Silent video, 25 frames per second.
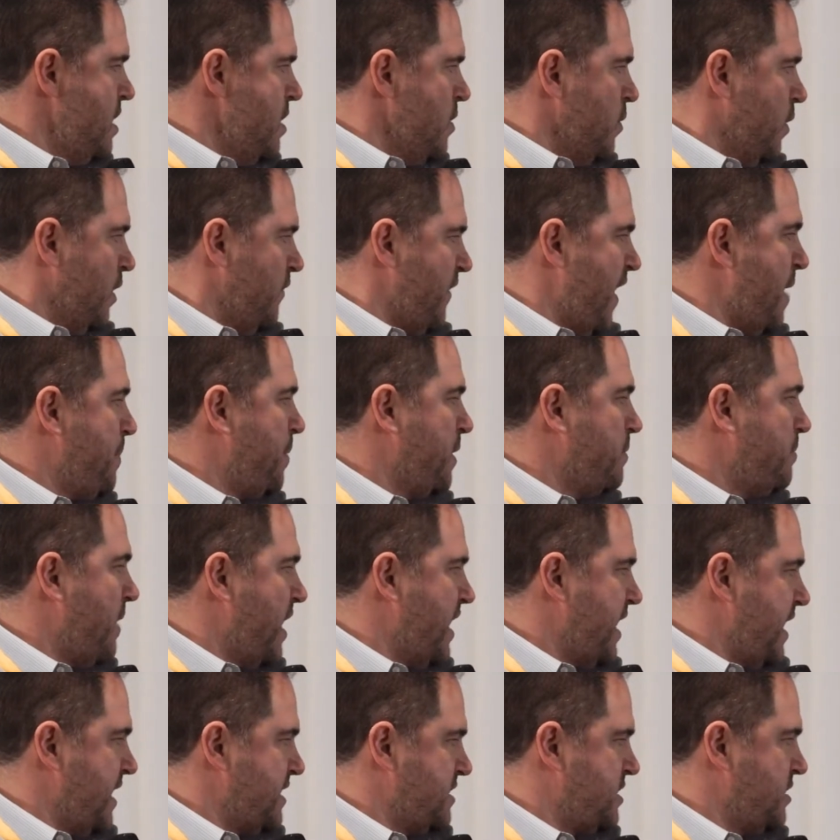Well, if I put
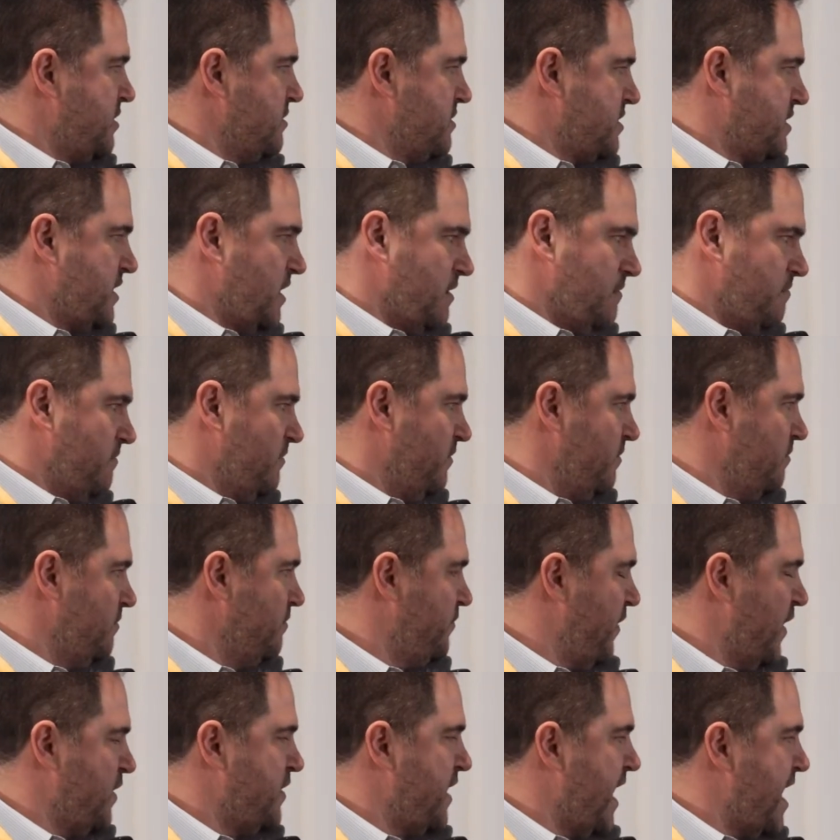money into some
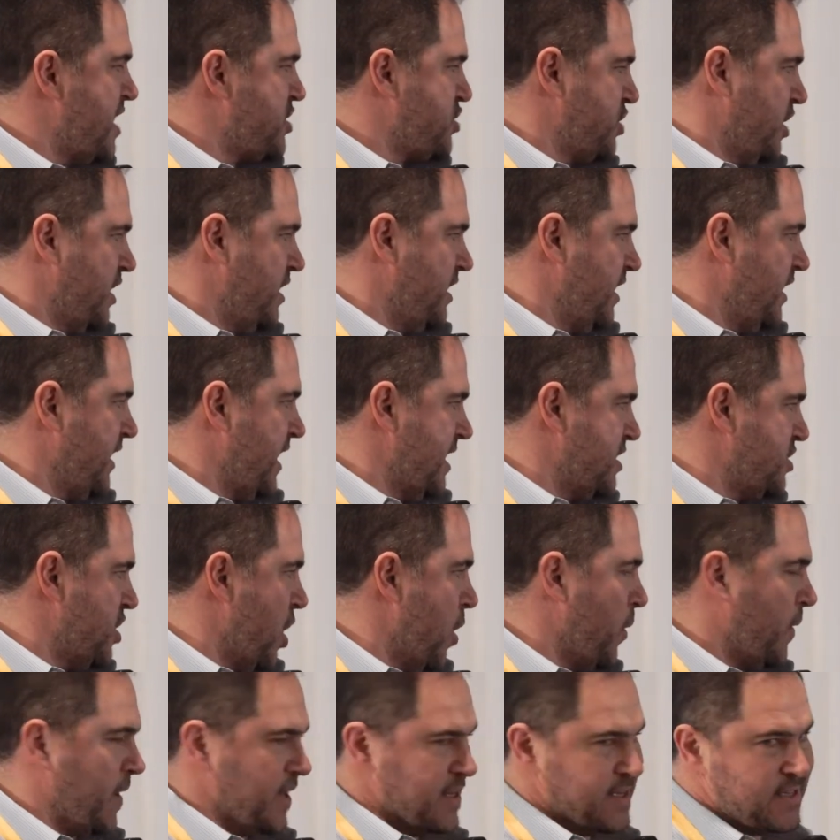foundation and get
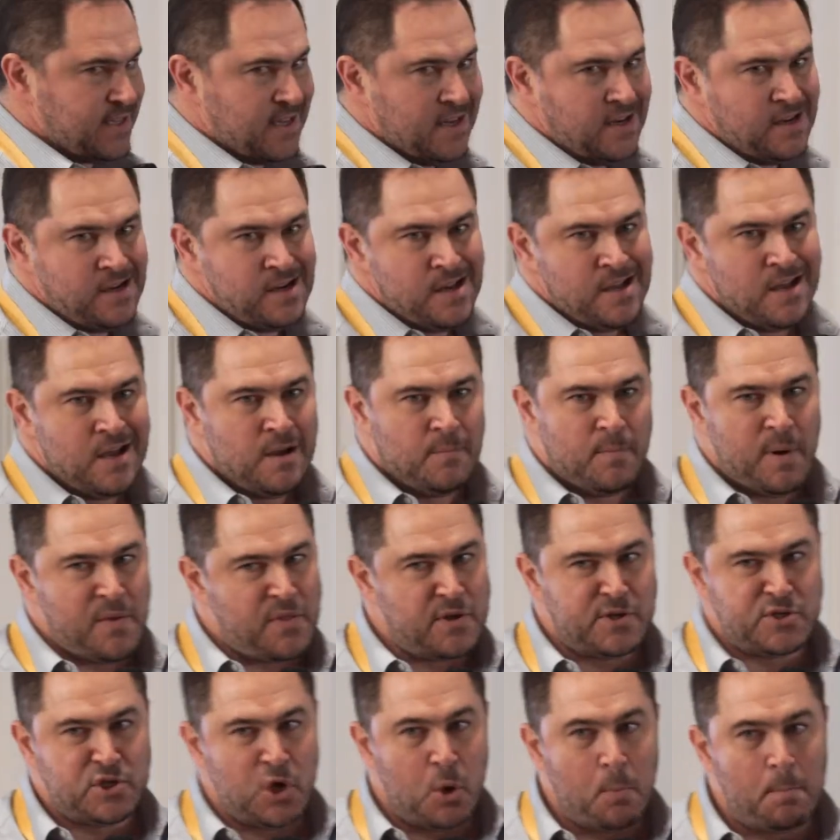tokens, but
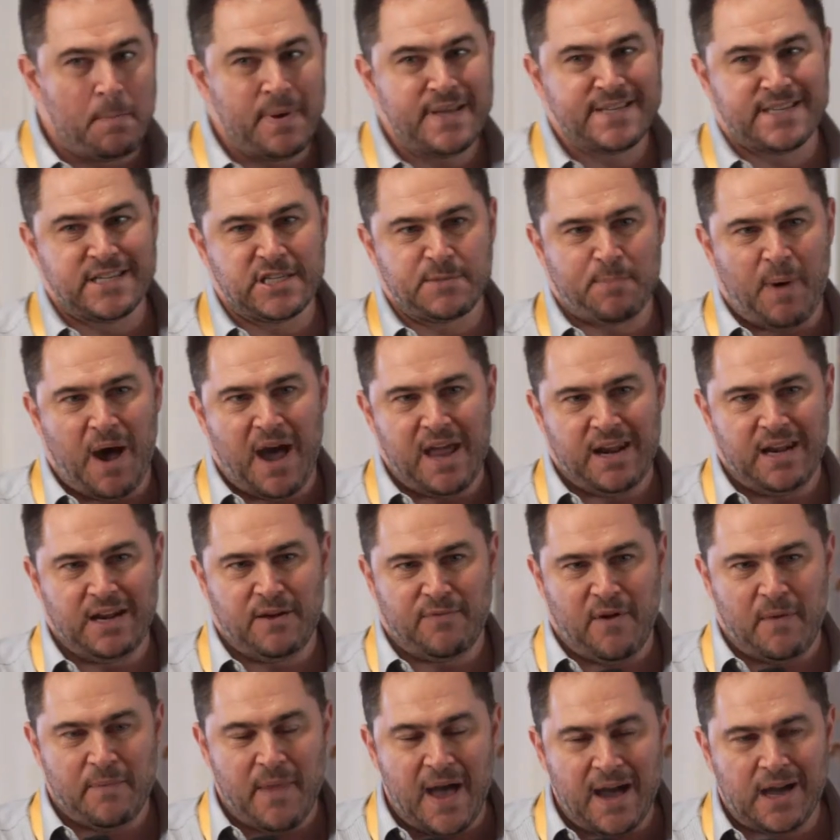there's no business behind it,
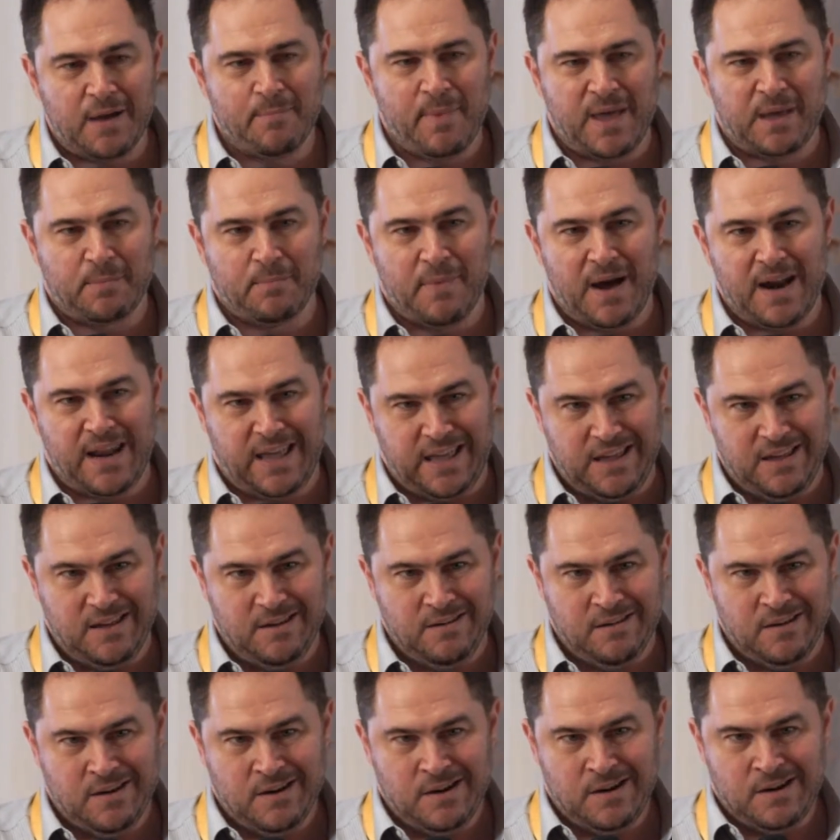if I'm not gonna make money,
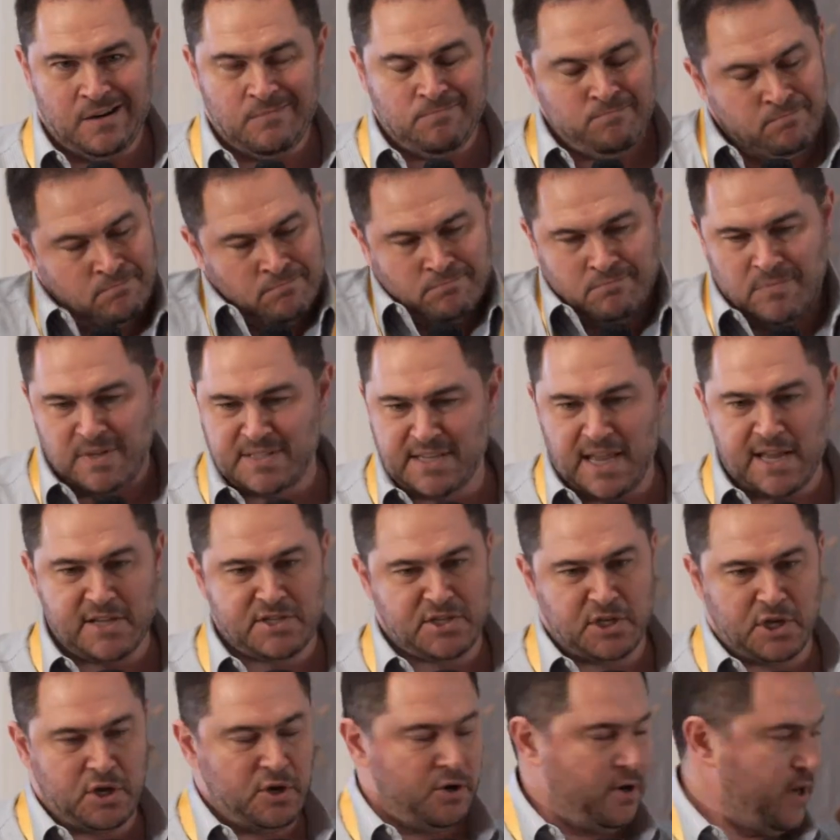it's not a
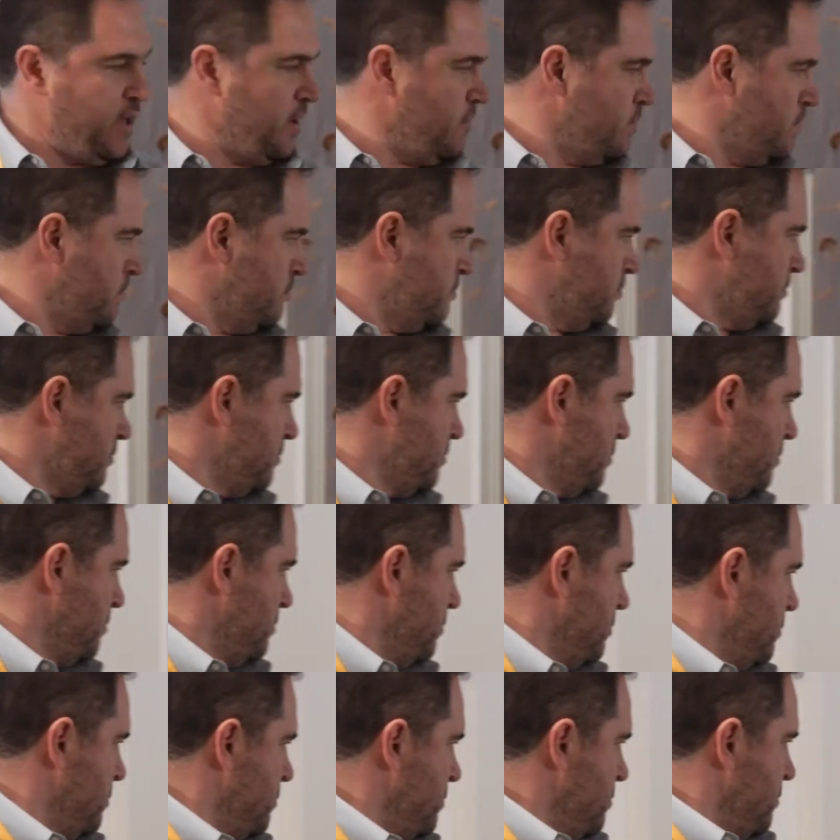security.
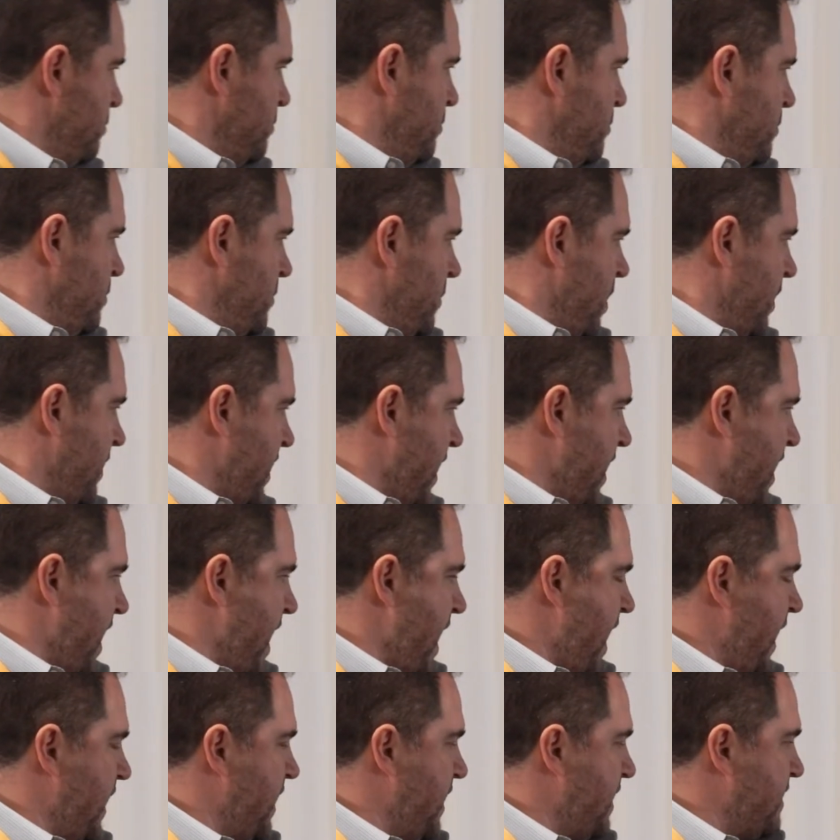Okay,
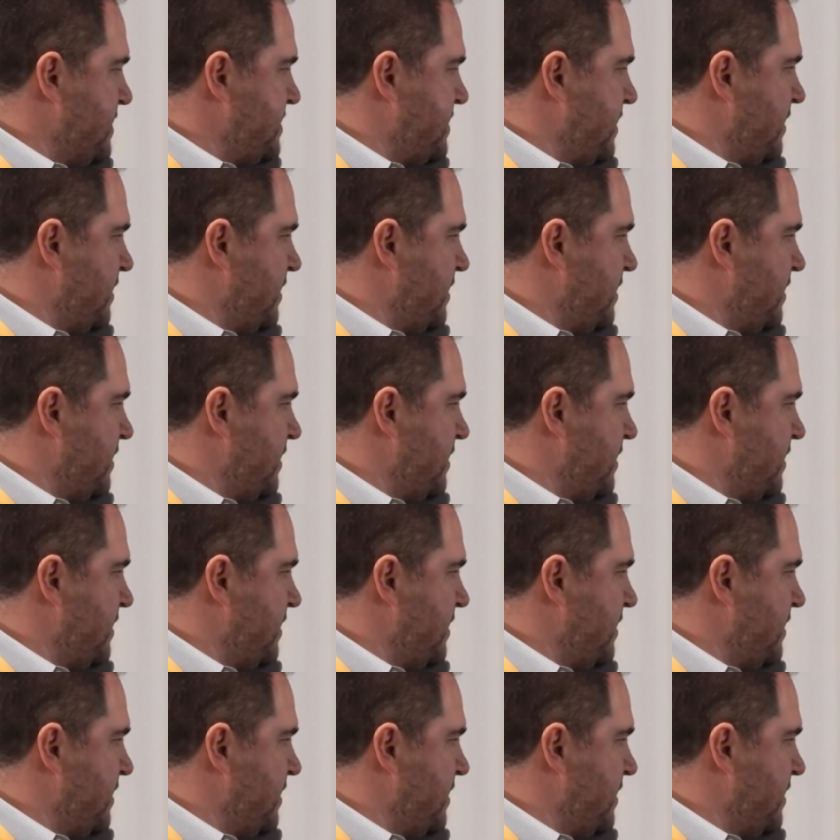and is